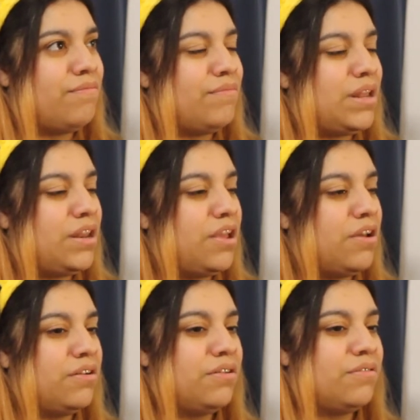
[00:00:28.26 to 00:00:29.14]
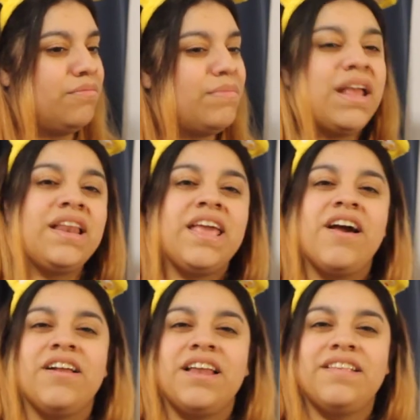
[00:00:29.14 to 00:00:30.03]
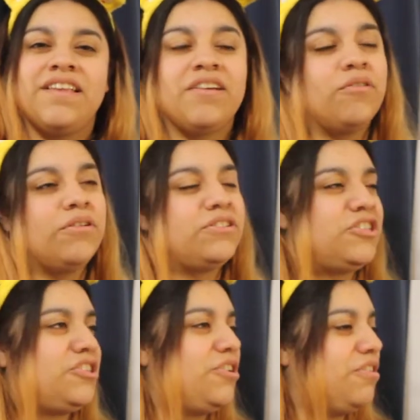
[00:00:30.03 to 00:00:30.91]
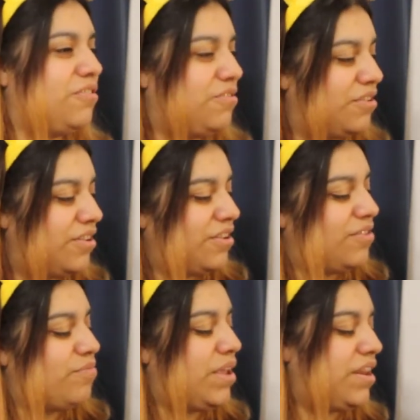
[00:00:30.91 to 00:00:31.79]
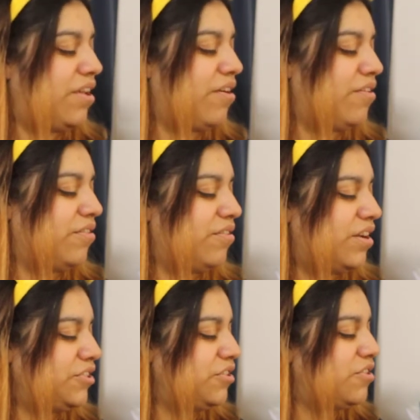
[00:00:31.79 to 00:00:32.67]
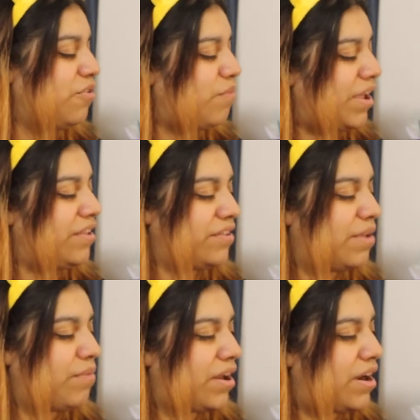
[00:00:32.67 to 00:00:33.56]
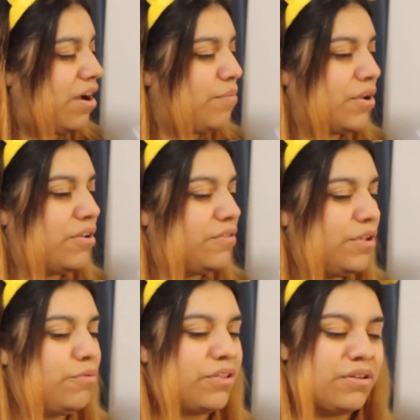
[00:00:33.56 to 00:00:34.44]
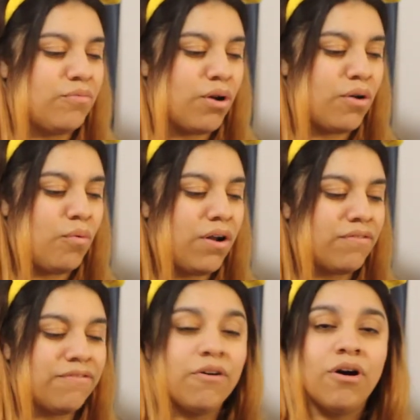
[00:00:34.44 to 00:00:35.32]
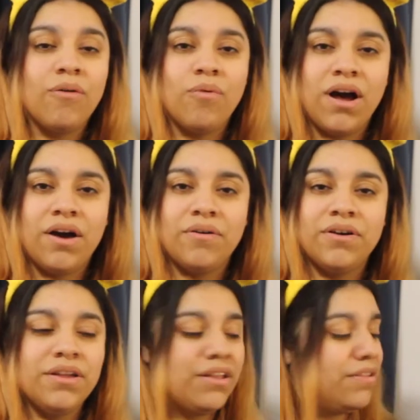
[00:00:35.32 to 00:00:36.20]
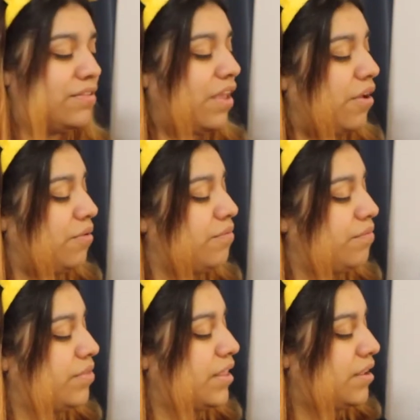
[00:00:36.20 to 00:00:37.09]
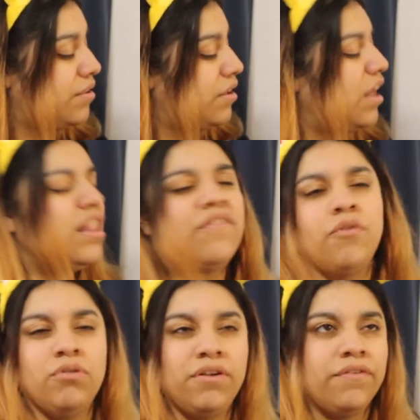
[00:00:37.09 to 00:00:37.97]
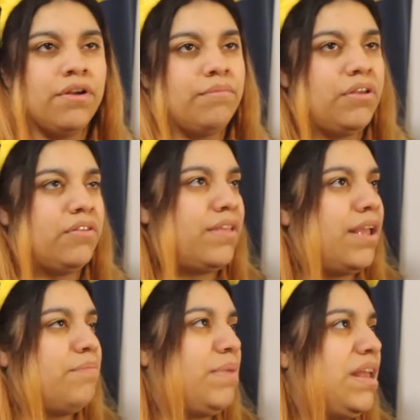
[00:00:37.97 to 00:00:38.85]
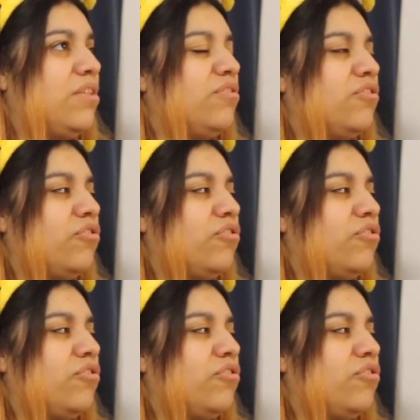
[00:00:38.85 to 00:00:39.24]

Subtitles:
Minhyun. That's it. Oh shoot. Minhyun. I should know by his name by now because he was in 101 for a while. So, I love all of them because they've been